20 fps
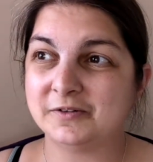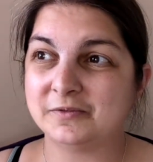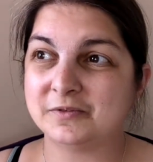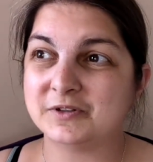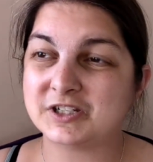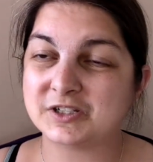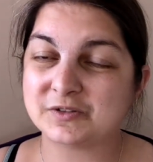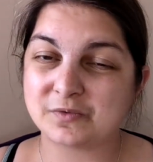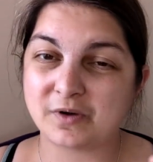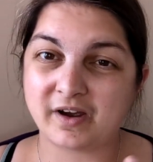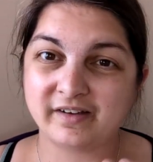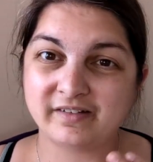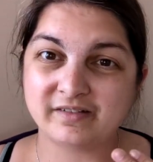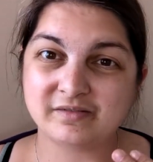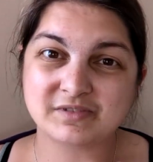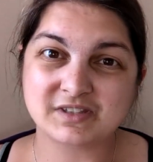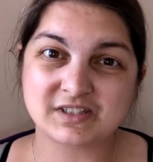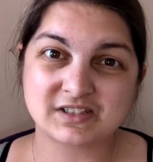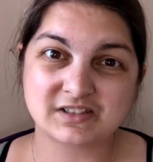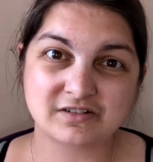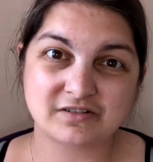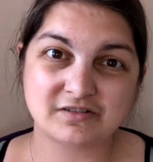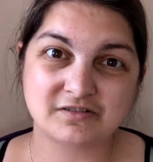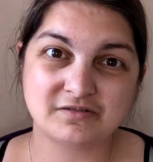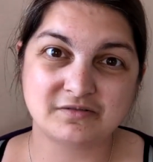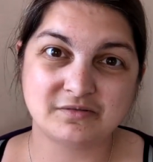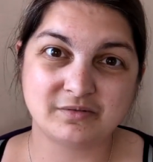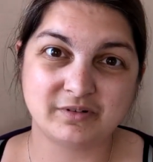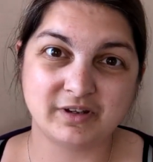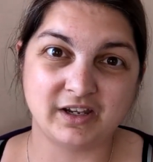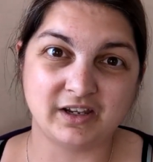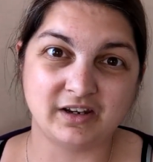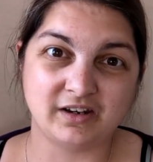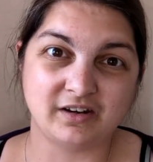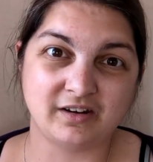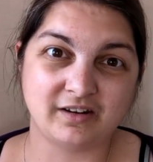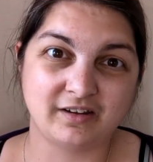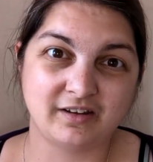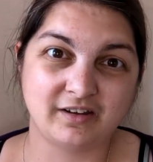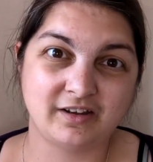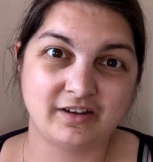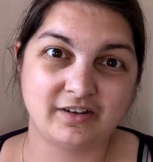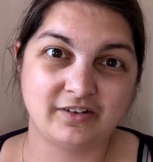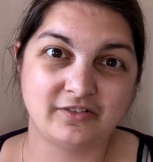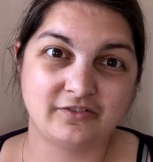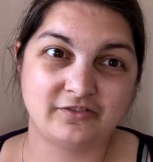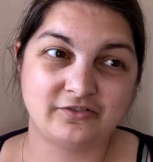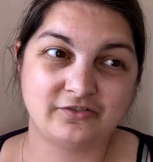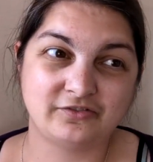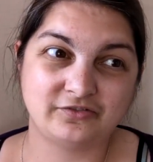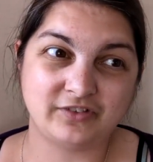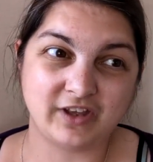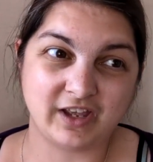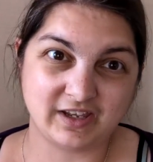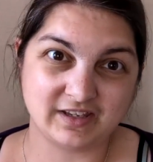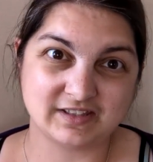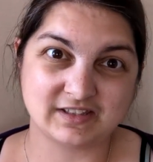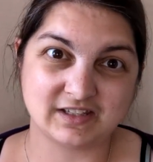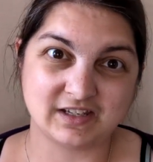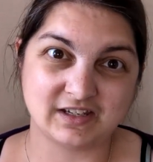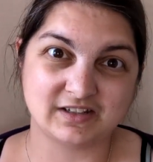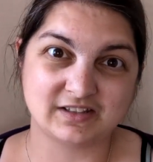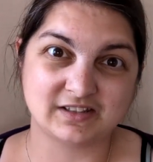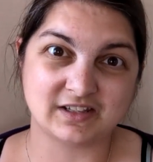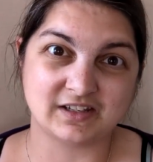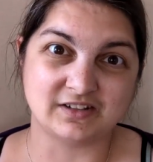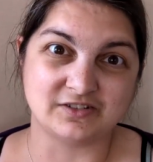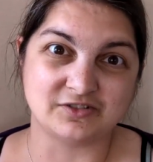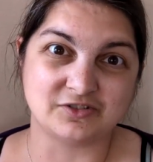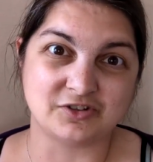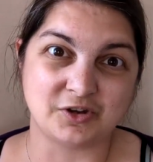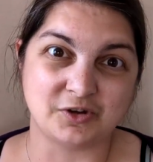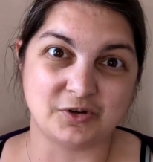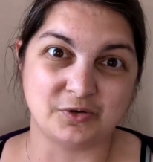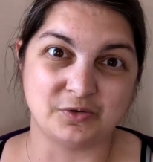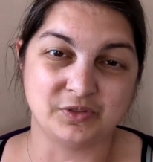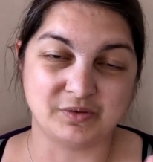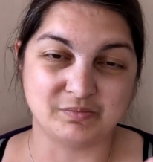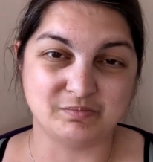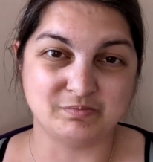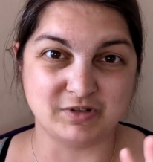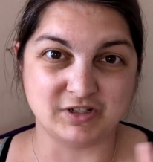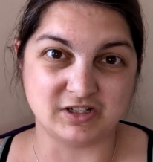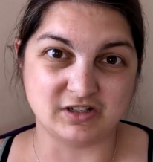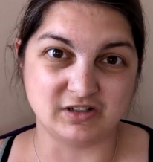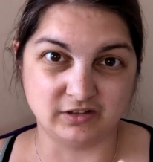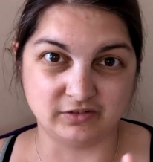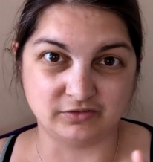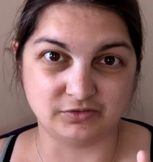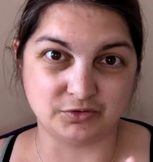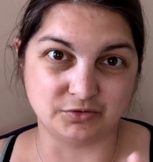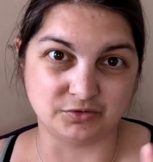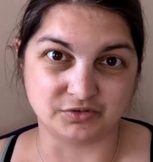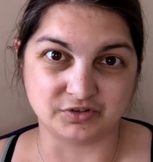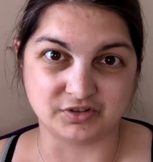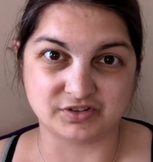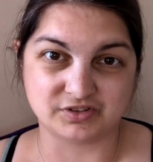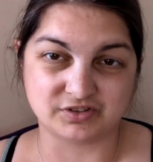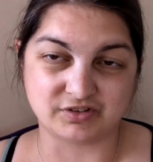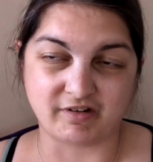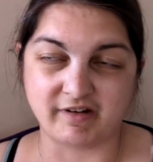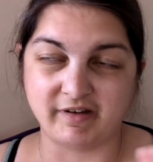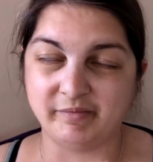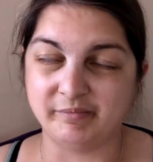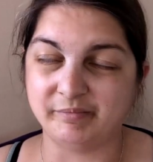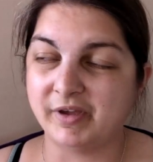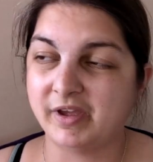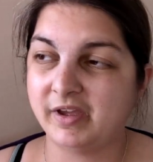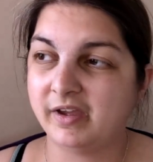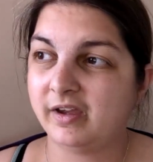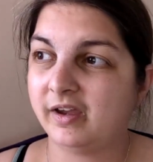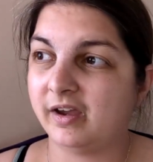which is why I'm still in Essex until the middle of August time.